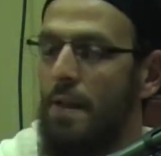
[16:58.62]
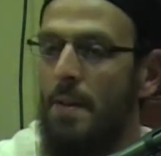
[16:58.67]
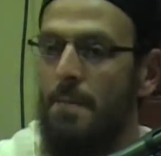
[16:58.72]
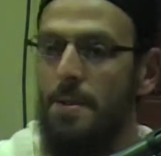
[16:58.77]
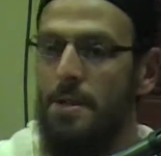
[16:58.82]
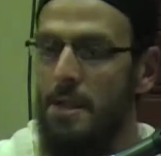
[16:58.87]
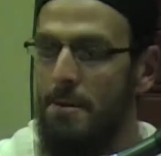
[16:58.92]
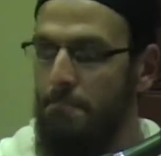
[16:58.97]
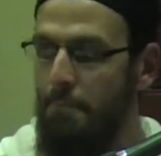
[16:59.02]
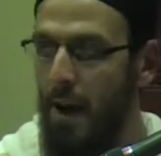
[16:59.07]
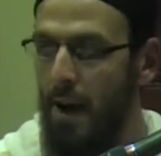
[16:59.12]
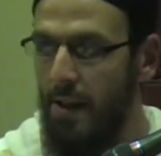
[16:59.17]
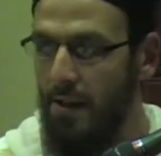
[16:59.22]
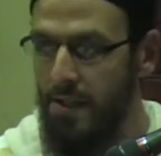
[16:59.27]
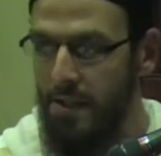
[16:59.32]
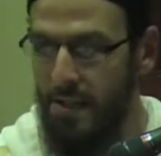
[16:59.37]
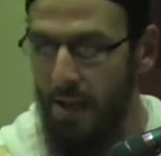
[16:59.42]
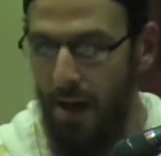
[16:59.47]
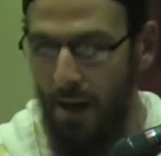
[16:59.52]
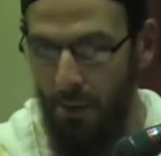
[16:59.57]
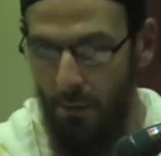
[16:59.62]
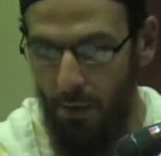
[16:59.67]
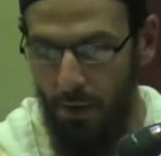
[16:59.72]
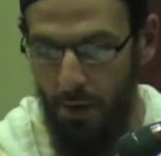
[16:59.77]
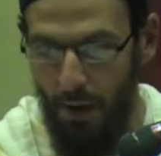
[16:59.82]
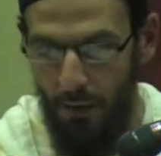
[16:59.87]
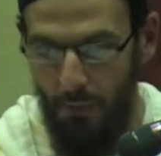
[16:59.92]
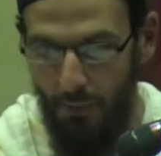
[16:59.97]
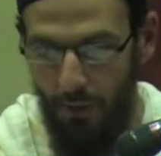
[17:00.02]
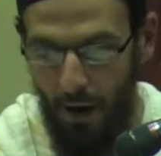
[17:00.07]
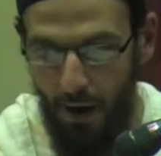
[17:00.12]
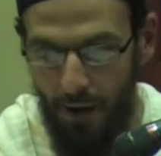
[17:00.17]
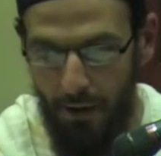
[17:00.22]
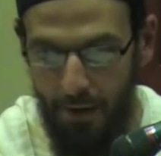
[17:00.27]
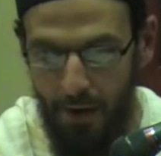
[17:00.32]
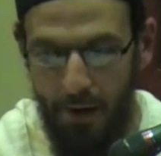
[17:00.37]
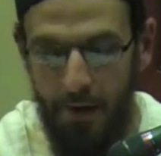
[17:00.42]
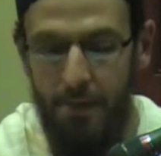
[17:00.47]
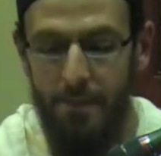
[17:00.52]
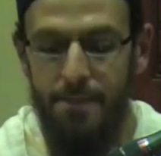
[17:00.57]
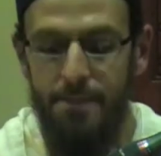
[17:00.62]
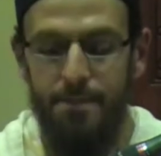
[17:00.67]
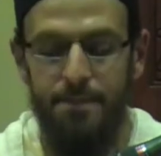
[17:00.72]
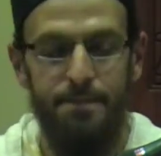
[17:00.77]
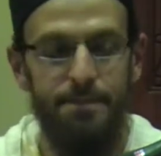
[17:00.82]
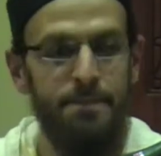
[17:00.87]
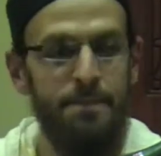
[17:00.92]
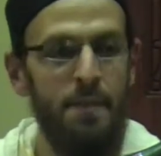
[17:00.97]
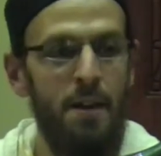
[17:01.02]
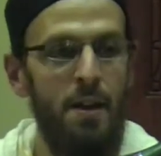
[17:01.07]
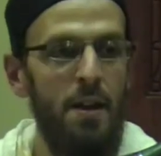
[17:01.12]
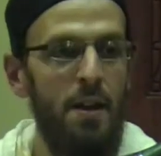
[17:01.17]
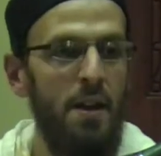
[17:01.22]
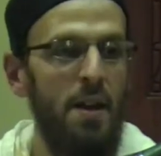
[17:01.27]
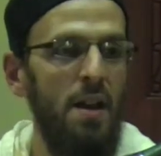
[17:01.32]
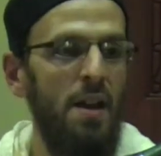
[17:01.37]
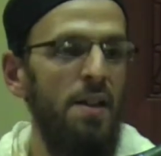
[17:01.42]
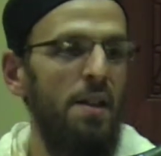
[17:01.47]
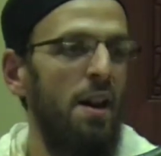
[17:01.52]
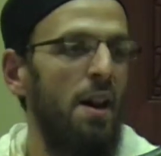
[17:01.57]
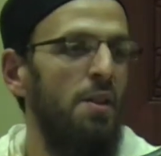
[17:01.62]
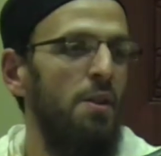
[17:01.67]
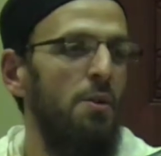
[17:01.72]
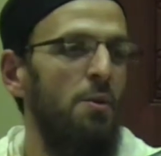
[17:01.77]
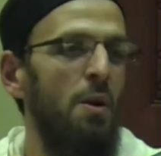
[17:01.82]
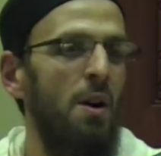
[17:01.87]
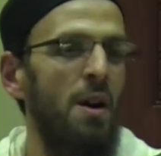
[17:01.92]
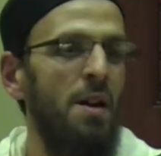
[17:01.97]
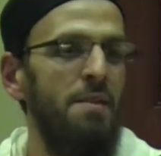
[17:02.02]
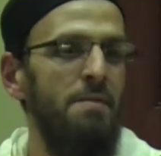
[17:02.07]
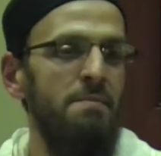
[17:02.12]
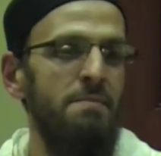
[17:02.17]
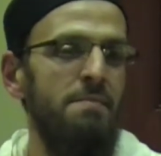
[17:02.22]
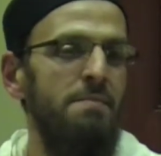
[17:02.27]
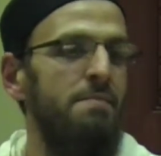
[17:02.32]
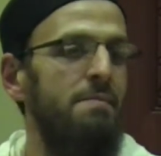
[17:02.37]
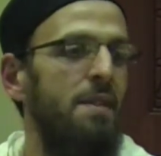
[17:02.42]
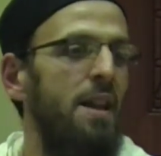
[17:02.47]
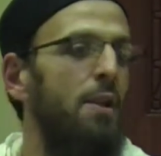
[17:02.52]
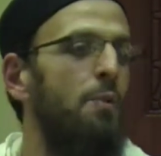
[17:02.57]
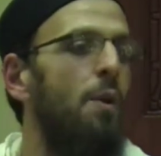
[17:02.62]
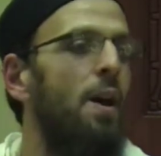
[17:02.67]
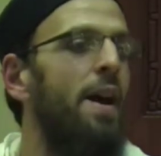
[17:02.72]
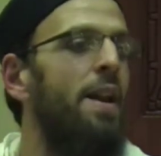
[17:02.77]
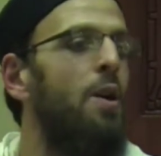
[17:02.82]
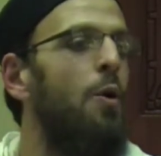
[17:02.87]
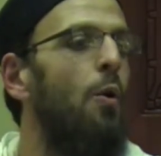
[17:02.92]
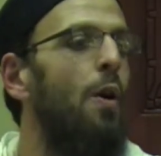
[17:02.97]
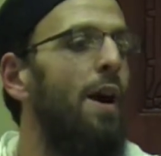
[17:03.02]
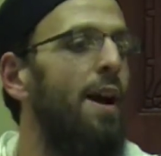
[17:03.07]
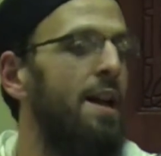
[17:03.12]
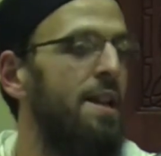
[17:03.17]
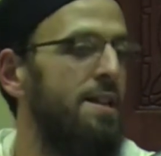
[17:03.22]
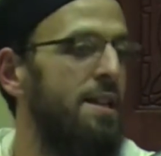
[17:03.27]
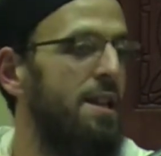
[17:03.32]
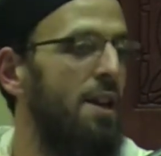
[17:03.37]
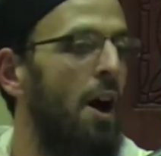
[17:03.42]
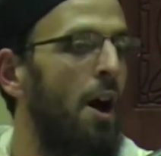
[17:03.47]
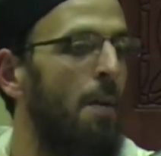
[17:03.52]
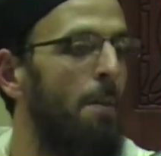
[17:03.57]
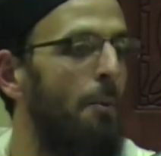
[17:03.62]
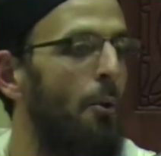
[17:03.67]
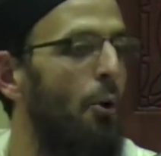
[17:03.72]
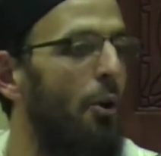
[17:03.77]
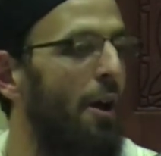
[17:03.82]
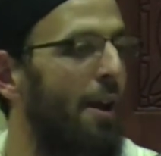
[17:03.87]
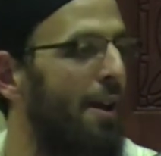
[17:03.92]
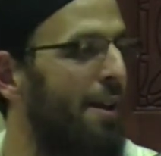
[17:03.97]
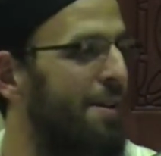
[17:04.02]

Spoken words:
is in Palestine with our father. The other one, he ran away as a young boy.